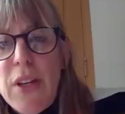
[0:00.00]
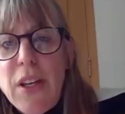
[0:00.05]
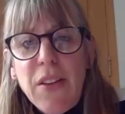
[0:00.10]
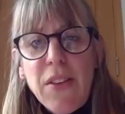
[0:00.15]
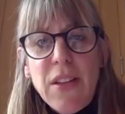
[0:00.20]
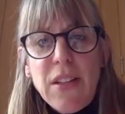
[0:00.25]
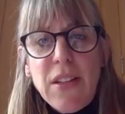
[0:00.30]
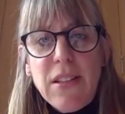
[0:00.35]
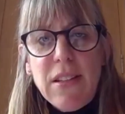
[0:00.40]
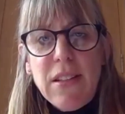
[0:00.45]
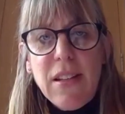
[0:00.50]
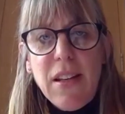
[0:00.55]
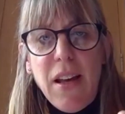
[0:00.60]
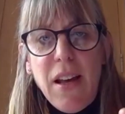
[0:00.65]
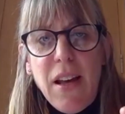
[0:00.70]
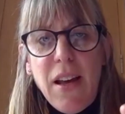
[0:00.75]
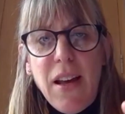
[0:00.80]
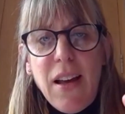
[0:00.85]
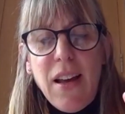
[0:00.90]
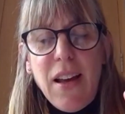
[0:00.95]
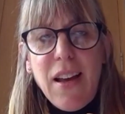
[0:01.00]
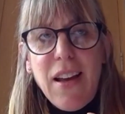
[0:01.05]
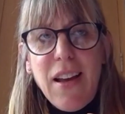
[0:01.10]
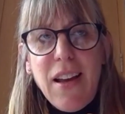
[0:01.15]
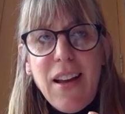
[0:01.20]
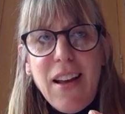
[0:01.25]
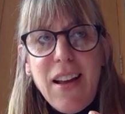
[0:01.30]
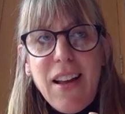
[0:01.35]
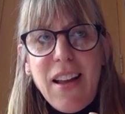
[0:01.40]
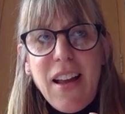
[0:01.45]
think this is
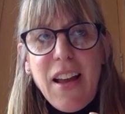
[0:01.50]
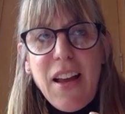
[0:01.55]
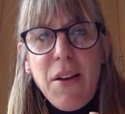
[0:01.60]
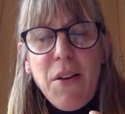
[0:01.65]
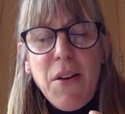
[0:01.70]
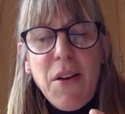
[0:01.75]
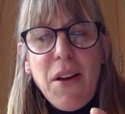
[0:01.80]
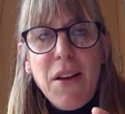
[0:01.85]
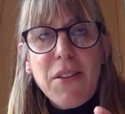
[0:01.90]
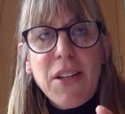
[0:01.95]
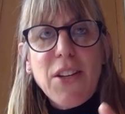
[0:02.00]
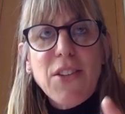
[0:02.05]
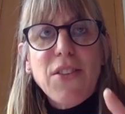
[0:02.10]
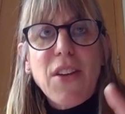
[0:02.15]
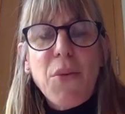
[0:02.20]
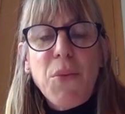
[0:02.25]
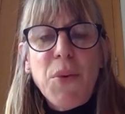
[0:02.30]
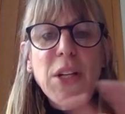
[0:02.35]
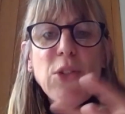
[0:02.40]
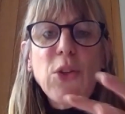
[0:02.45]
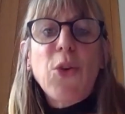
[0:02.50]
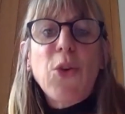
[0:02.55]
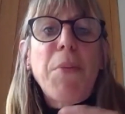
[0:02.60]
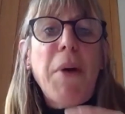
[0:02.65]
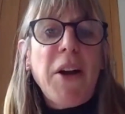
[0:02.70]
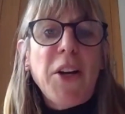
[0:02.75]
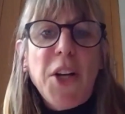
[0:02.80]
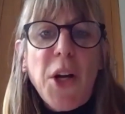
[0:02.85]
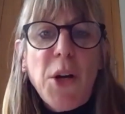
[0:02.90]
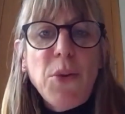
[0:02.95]
because we talk
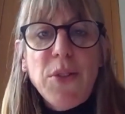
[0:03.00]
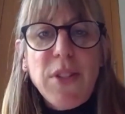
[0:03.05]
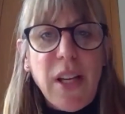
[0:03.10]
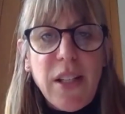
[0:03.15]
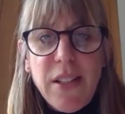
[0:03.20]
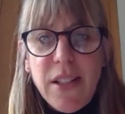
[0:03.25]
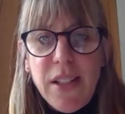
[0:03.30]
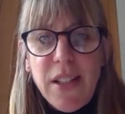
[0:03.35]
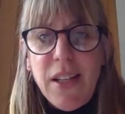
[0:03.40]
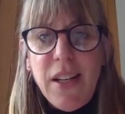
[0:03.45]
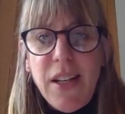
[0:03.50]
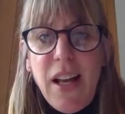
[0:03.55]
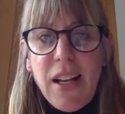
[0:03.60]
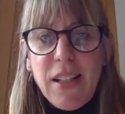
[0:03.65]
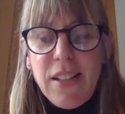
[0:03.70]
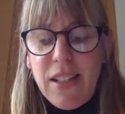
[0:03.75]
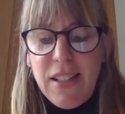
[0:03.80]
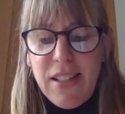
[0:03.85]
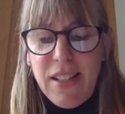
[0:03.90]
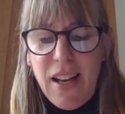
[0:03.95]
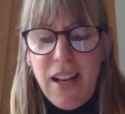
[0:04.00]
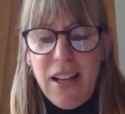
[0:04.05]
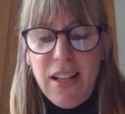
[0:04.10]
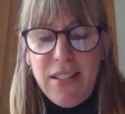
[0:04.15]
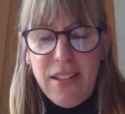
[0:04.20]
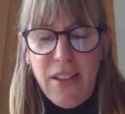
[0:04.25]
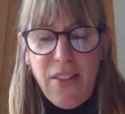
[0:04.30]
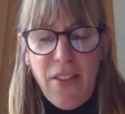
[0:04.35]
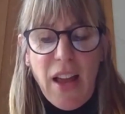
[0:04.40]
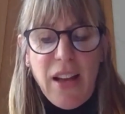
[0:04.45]
about goal setting and
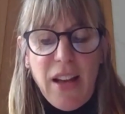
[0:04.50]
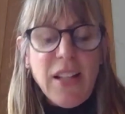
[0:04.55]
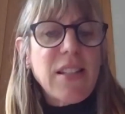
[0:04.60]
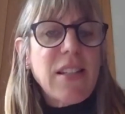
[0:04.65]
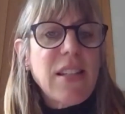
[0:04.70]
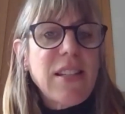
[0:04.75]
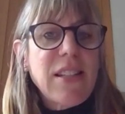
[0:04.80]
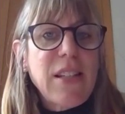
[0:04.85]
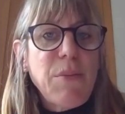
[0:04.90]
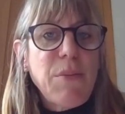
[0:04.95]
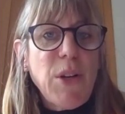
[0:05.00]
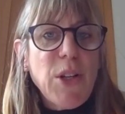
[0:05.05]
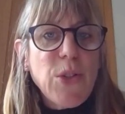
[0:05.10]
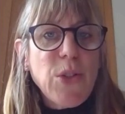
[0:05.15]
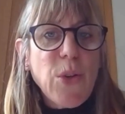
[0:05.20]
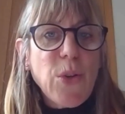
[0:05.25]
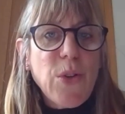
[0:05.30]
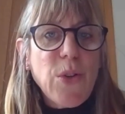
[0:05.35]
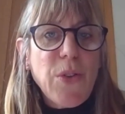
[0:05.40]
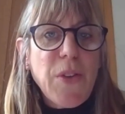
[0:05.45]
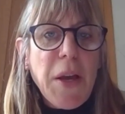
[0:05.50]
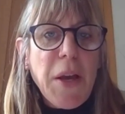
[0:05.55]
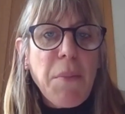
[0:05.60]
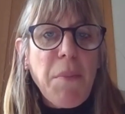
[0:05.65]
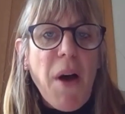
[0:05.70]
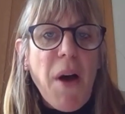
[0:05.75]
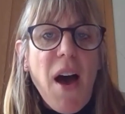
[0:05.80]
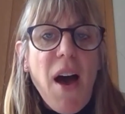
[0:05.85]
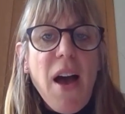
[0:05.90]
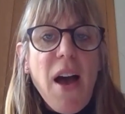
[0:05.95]
exercise, and it's a similar sort of
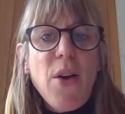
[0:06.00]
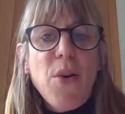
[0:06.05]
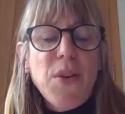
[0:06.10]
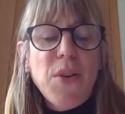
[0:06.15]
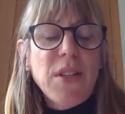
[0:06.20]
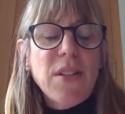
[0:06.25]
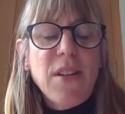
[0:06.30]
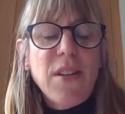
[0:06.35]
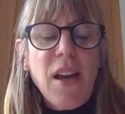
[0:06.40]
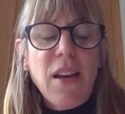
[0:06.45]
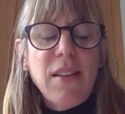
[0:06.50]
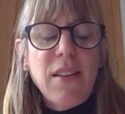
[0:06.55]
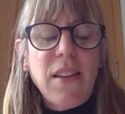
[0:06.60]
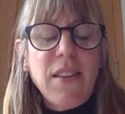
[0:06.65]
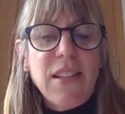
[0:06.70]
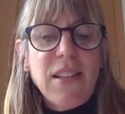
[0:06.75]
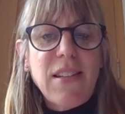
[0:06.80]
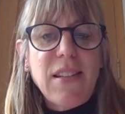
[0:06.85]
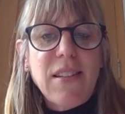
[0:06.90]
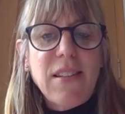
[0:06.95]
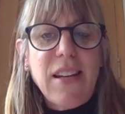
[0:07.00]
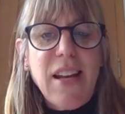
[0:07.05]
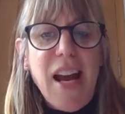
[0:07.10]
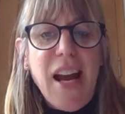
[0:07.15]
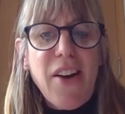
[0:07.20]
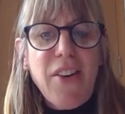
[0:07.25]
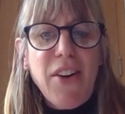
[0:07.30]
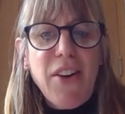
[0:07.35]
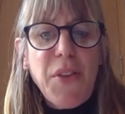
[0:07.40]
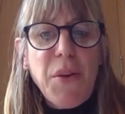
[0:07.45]
thing, but I always know that this is an
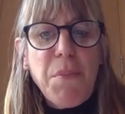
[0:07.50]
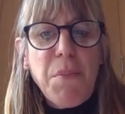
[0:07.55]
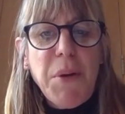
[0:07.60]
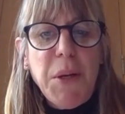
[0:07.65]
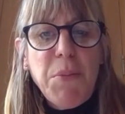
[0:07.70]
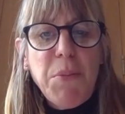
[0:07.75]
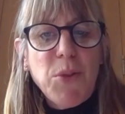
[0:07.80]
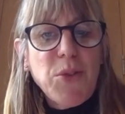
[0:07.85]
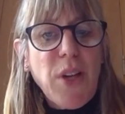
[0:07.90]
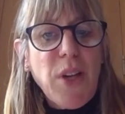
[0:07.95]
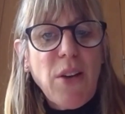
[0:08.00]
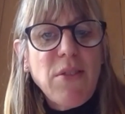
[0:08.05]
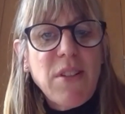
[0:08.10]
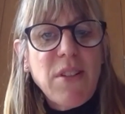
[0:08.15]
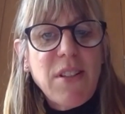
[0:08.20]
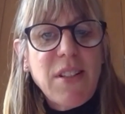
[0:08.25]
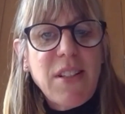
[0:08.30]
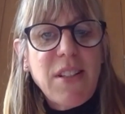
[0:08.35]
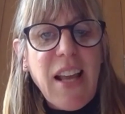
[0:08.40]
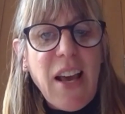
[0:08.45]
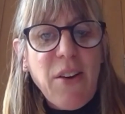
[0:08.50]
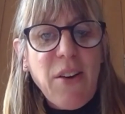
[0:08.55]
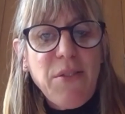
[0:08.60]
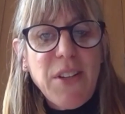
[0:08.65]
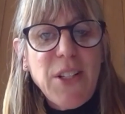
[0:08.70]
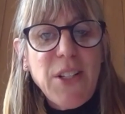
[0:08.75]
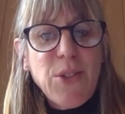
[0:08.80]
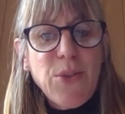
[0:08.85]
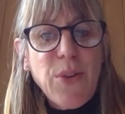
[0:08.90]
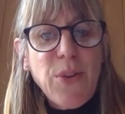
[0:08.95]
area that people don't
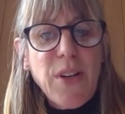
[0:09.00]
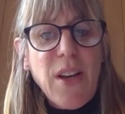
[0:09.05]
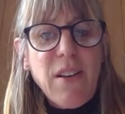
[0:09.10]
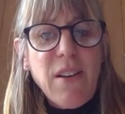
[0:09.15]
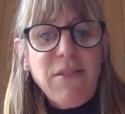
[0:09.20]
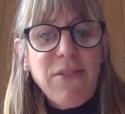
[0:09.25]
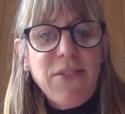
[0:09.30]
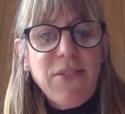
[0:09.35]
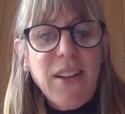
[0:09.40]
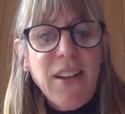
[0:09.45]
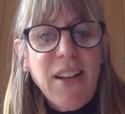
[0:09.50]
delve into enough.